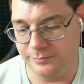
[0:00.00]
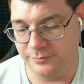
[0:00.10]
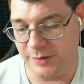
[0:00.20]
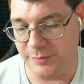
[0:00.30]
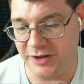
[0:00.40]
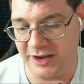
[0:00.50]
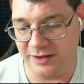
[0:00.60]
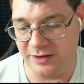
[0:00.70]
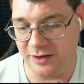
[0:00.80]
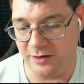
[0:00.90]
and we
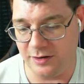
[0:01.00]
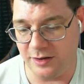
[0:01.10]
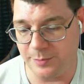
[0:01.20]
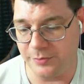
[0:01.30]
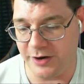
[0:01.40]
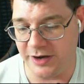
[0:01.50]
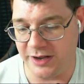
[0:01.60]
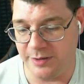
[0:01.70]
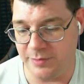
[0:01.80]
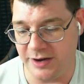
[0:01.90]
can't upgrade
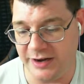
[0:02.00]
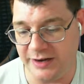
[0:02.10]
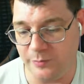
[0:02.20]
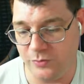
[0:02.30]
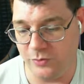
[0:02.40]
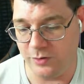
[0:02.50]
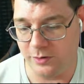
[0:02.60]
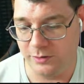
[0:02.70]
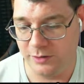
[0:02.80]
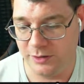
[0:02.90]
him anymore.